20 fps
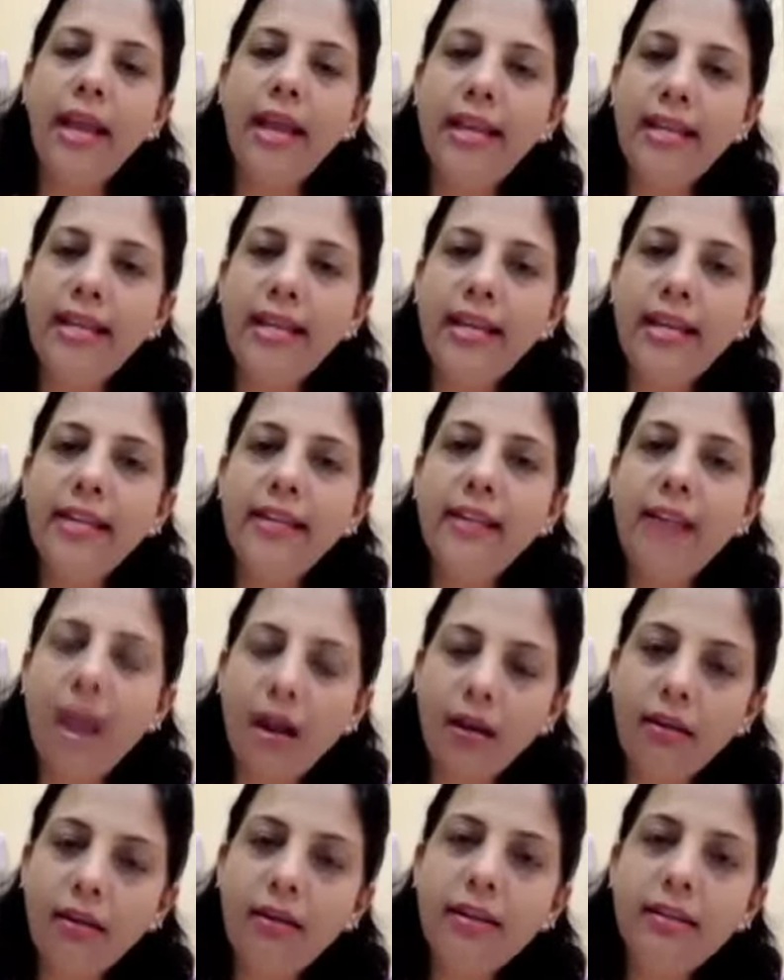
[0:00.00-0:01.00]
any
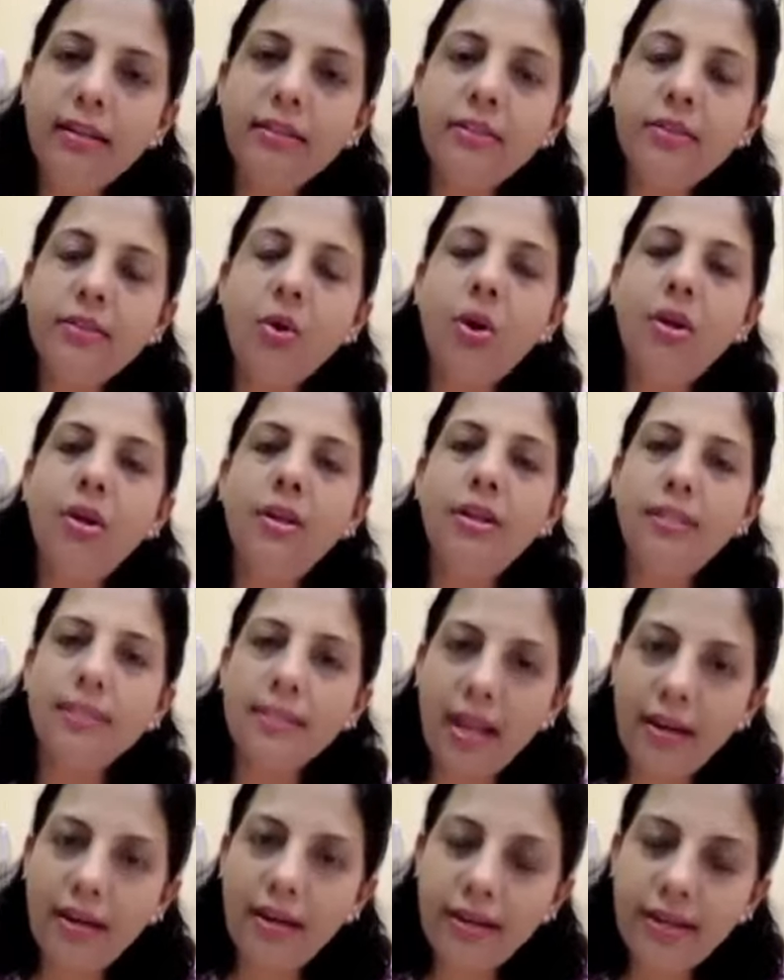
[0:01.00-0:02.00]
darkness or
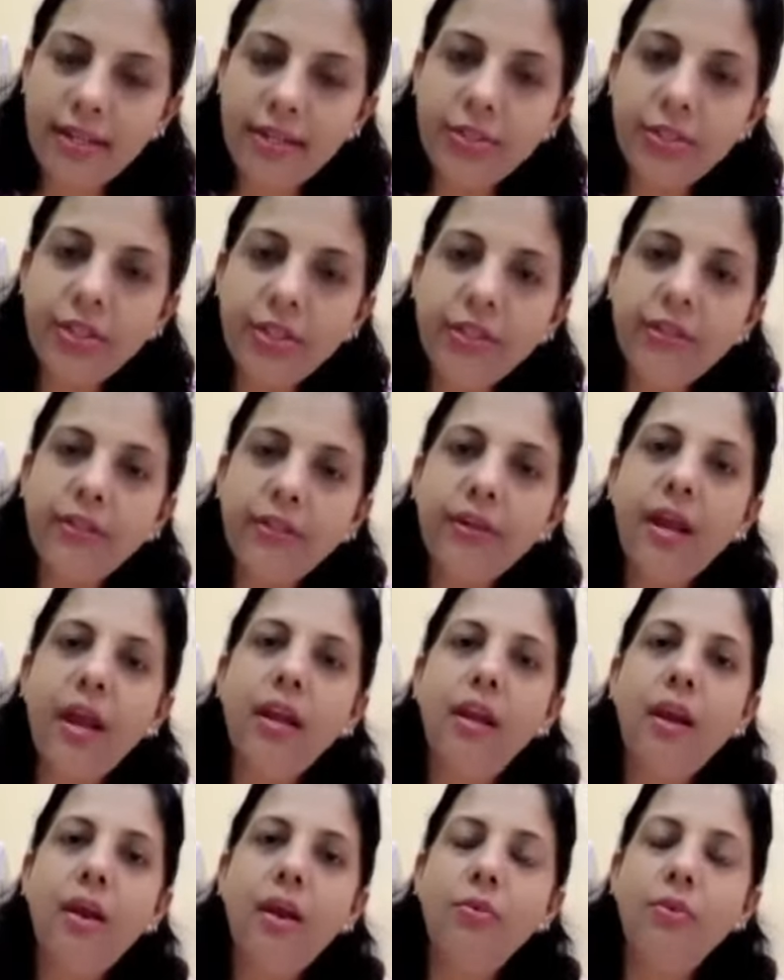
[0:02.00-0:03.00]
discoloration
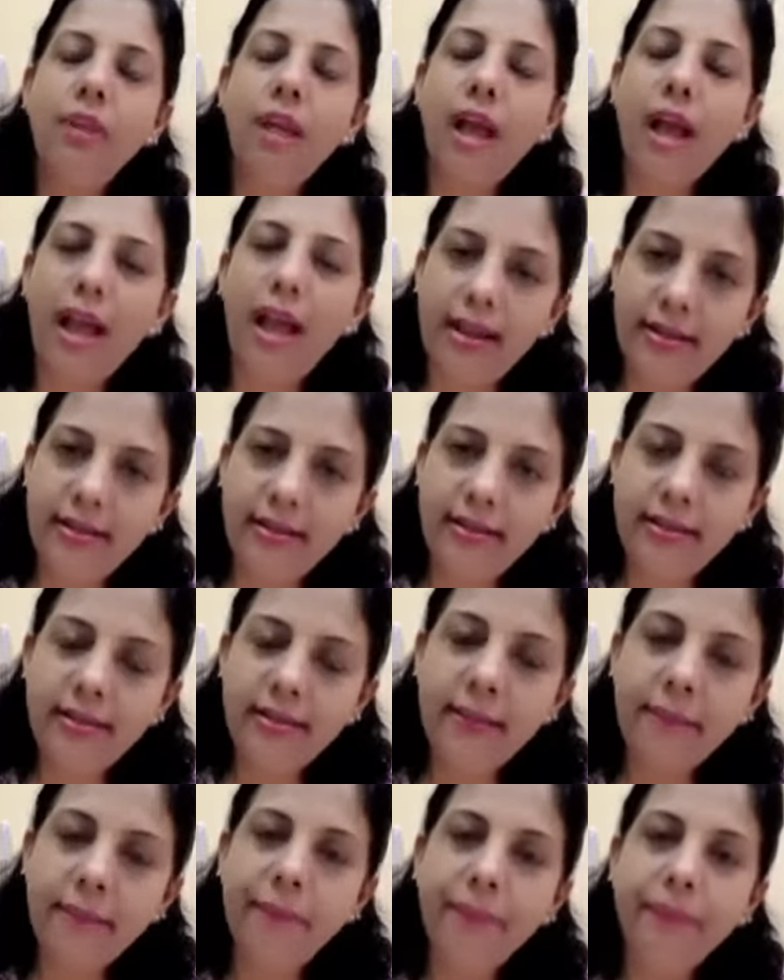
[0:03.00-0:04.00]
around the eyes
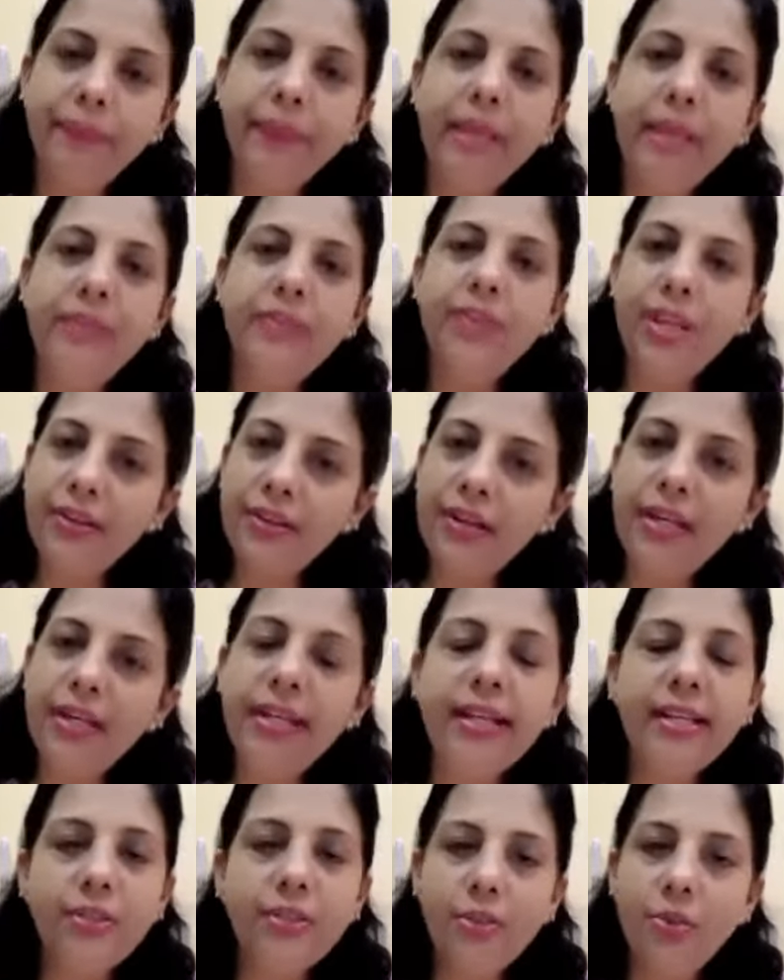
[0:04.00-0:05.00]

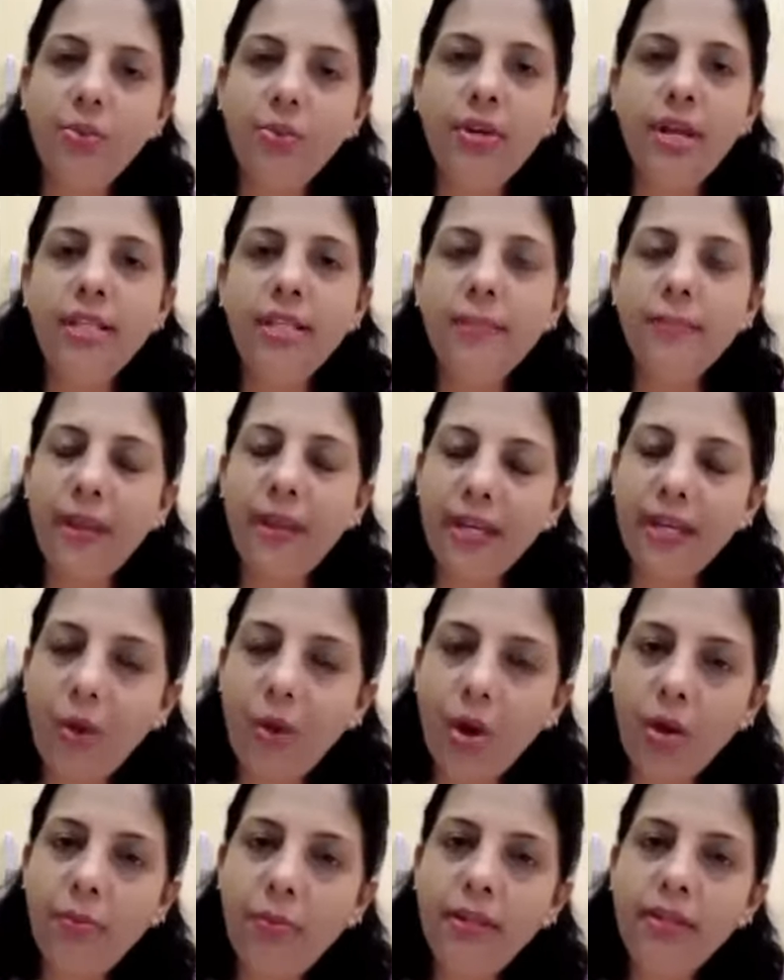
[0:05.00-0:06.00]
generally is known as
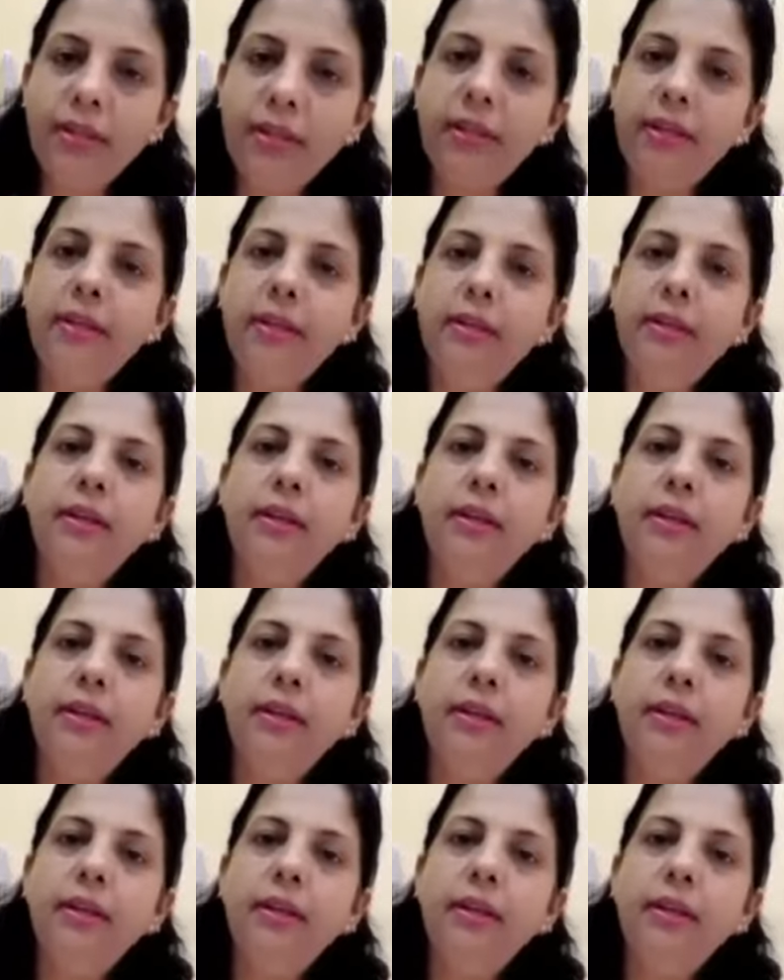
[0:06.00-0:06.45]
periorbital